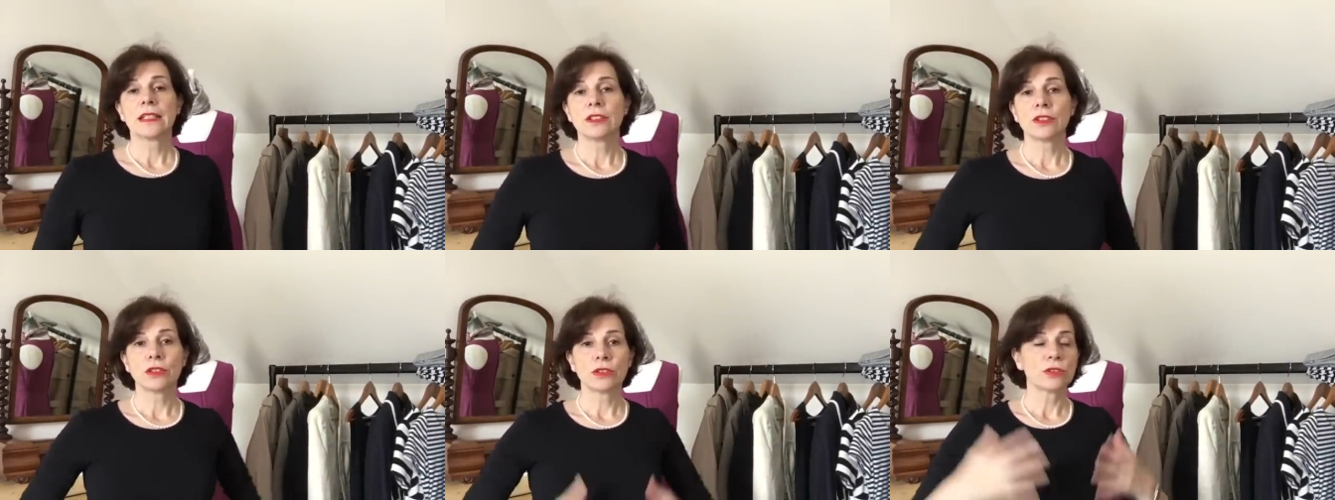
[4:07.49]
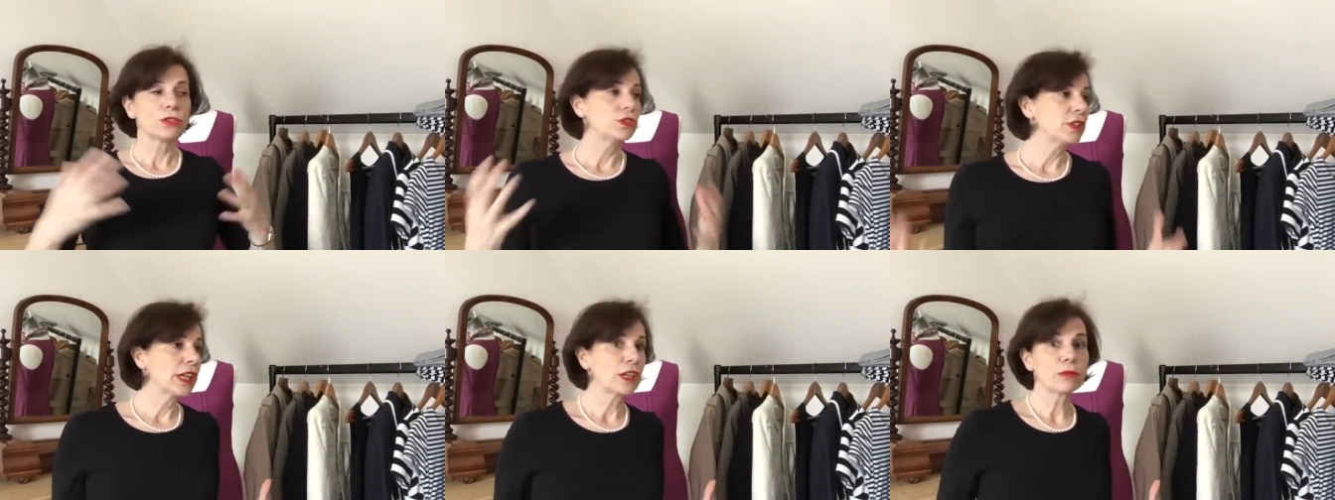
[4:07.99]
You know,
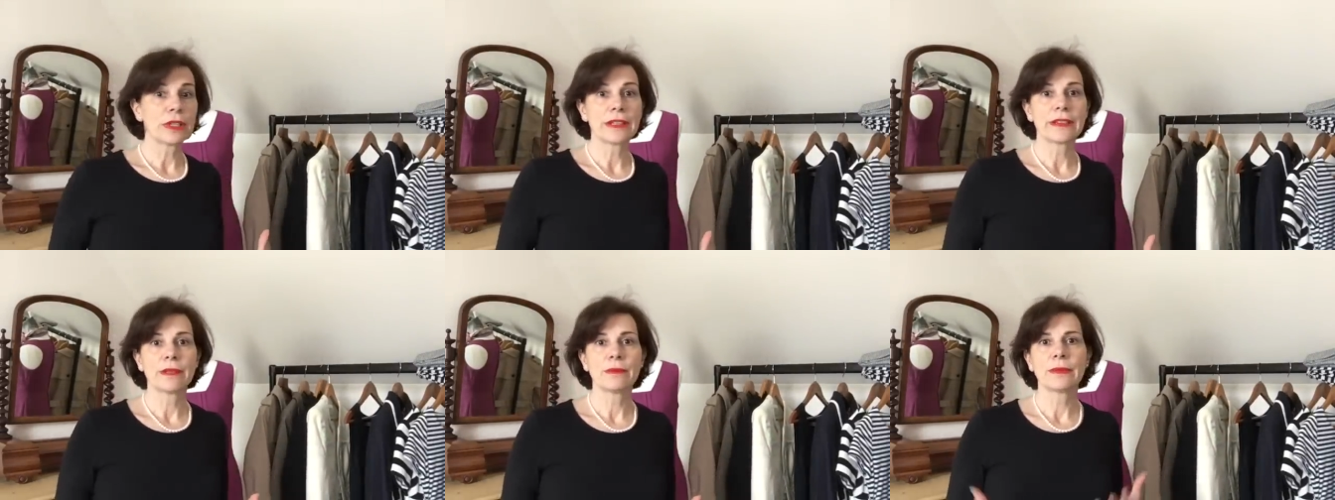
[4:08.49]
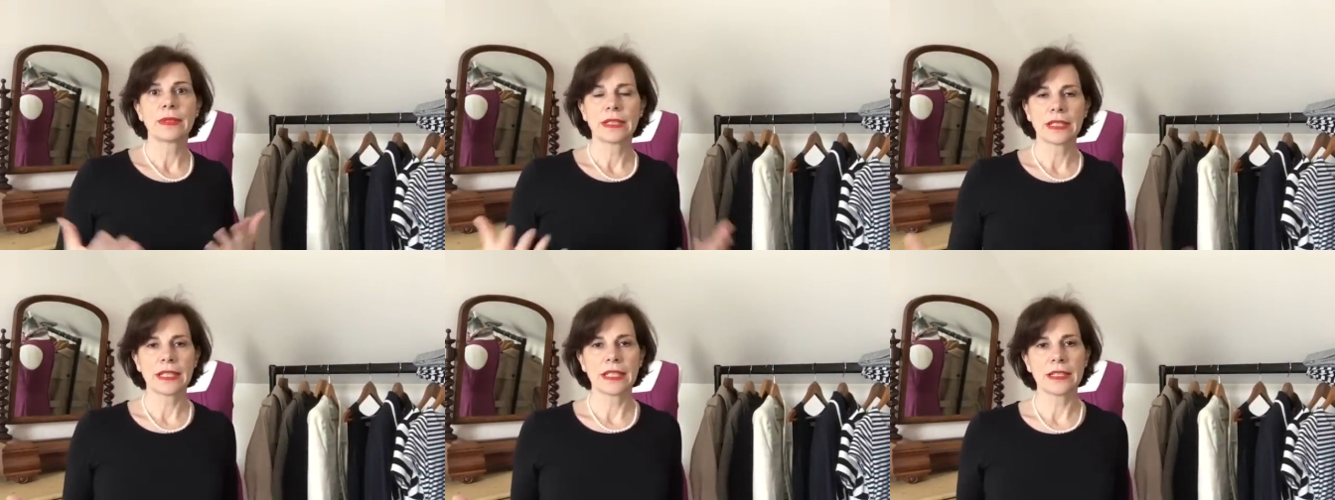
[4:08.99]
you can wear them
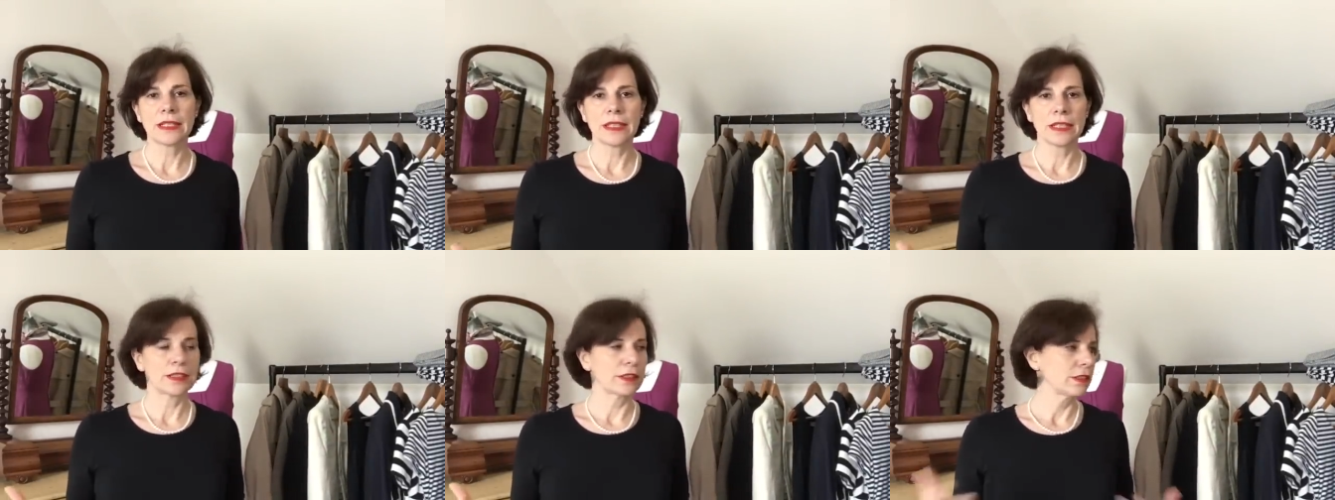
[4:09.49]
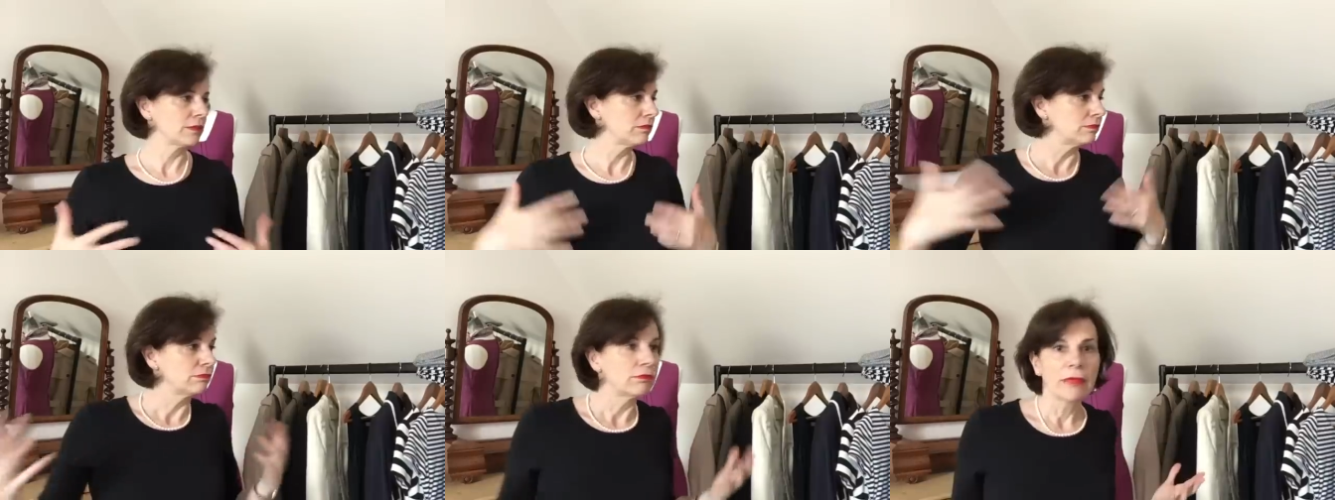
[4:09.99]
uh,
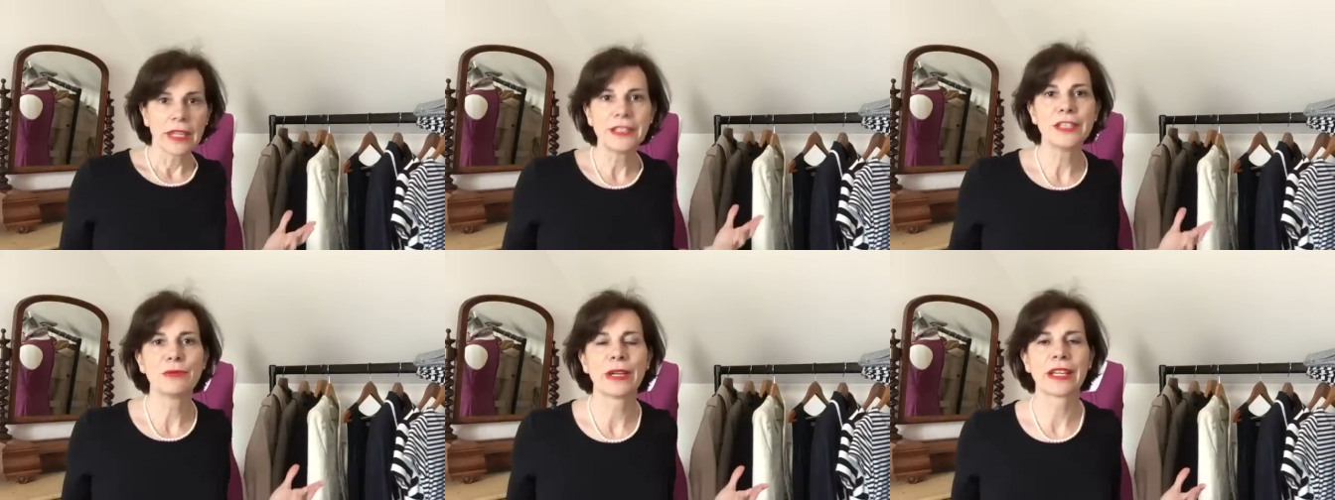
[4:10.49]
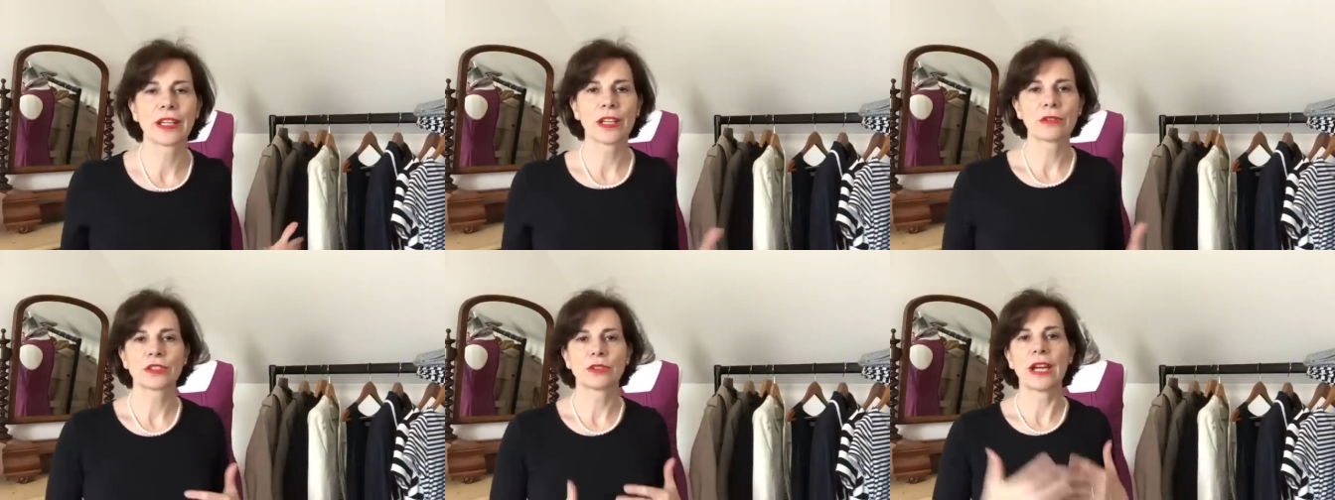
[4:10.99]
Anyway,
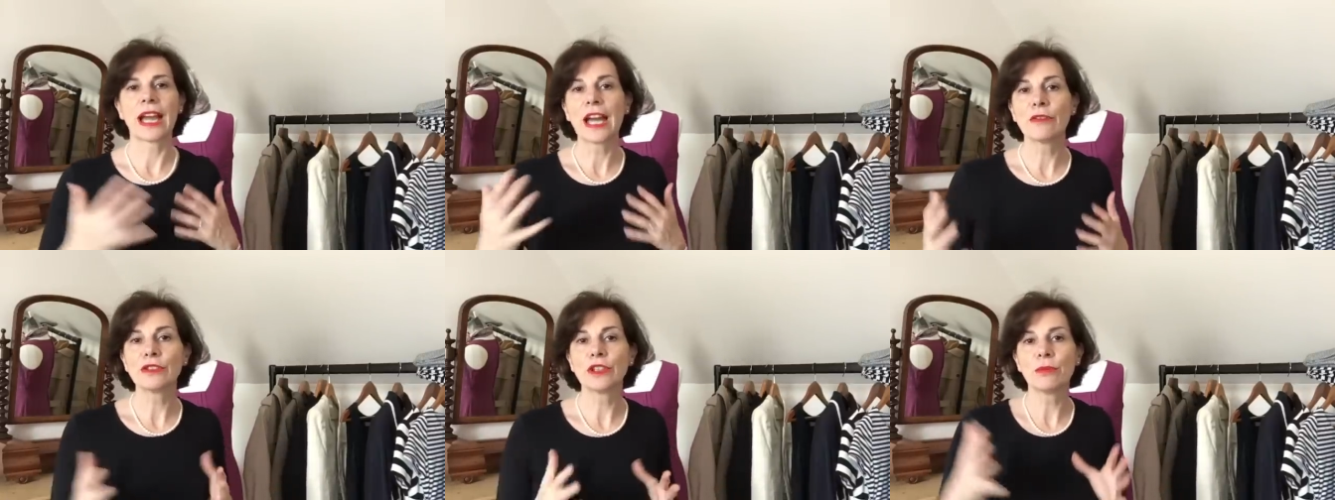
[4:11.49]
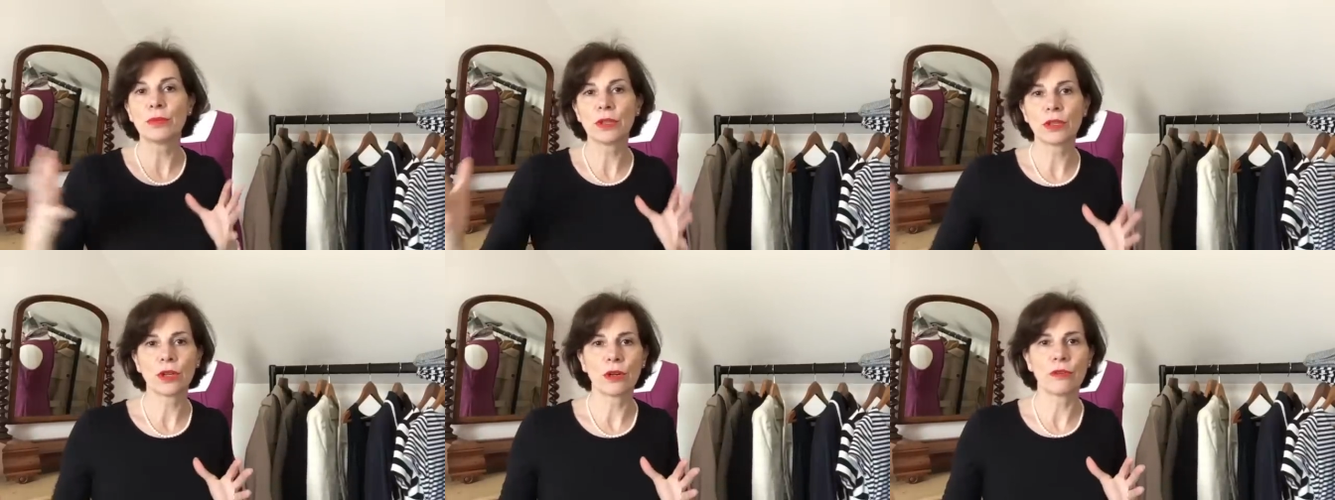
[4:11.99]
so I have a
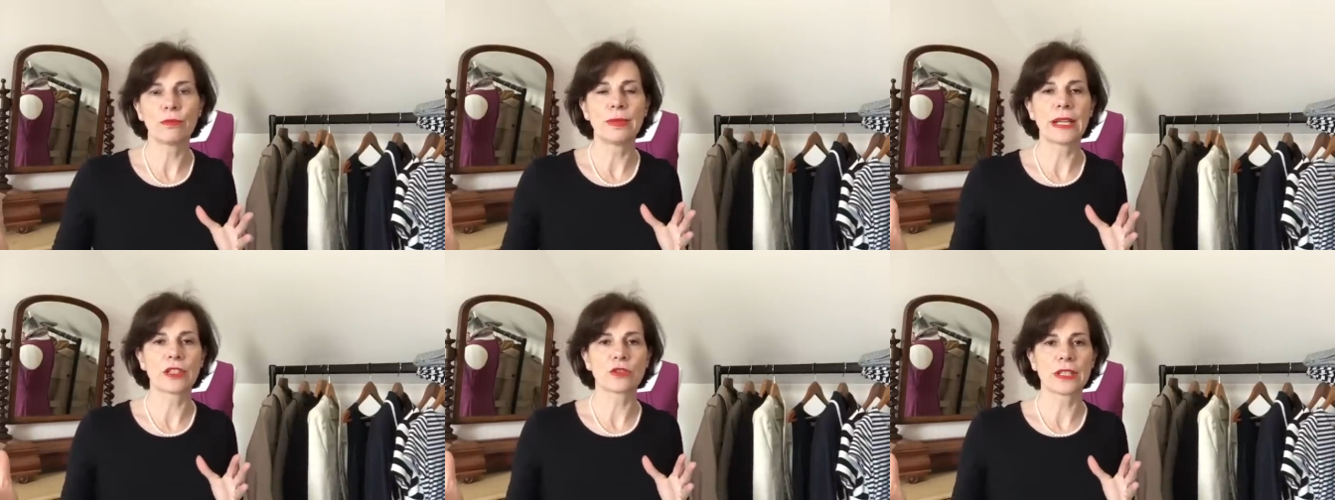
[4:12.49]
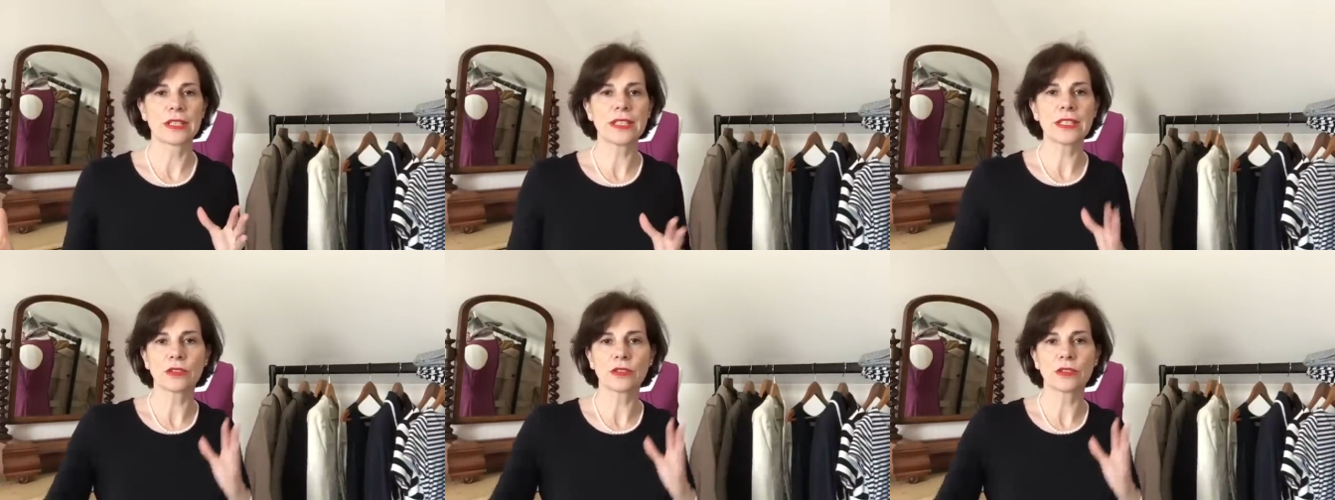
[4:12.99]
number of black dresses.